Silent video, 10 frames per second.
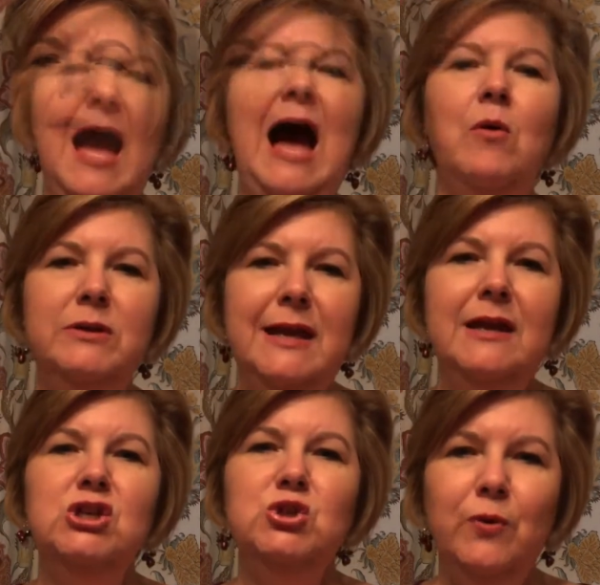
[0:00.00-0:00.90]
I will
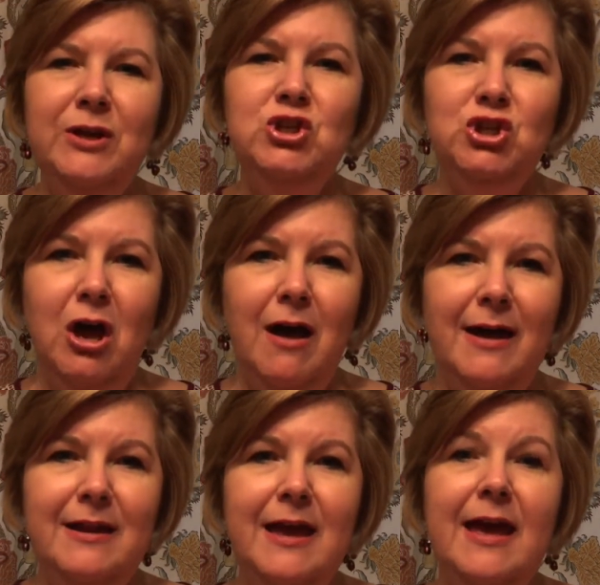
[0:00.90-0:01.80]
take a
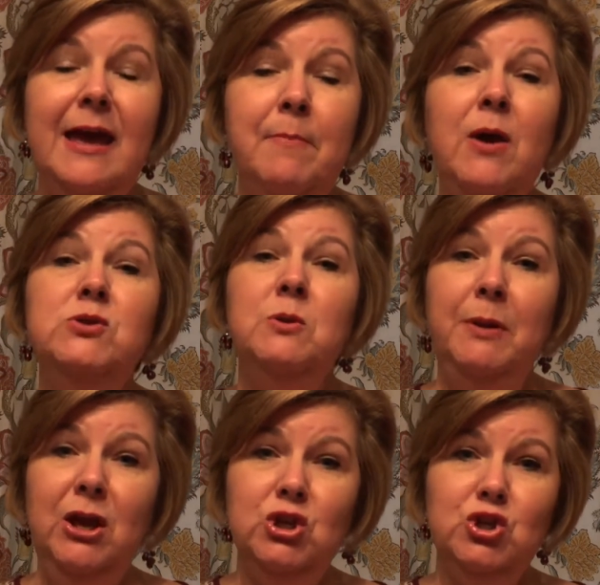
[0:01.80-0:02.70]
screenshot and post a
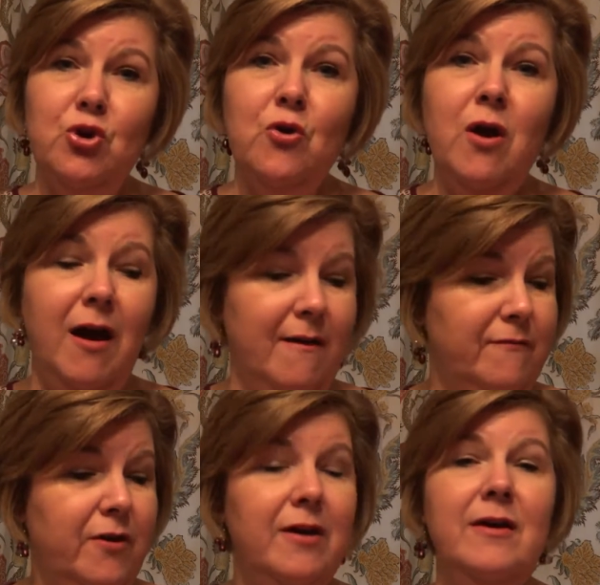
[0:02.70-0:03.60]
picture
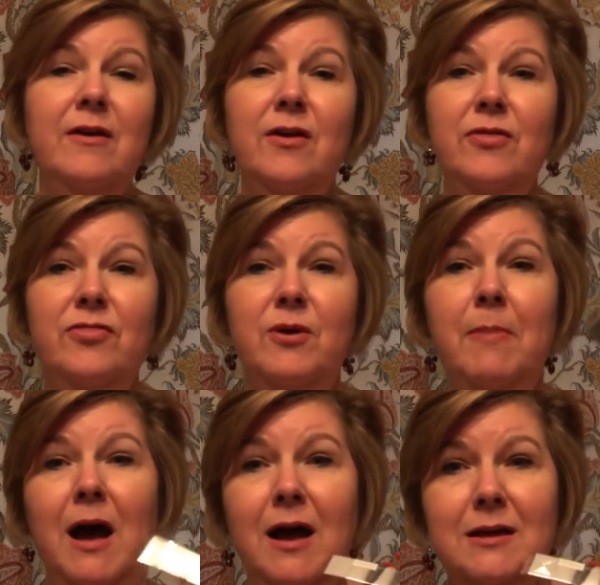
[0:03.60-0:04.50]
of the
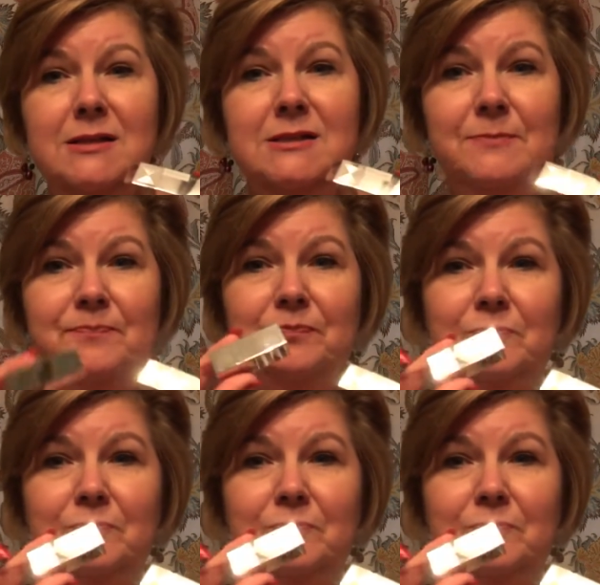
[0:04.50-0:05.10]
box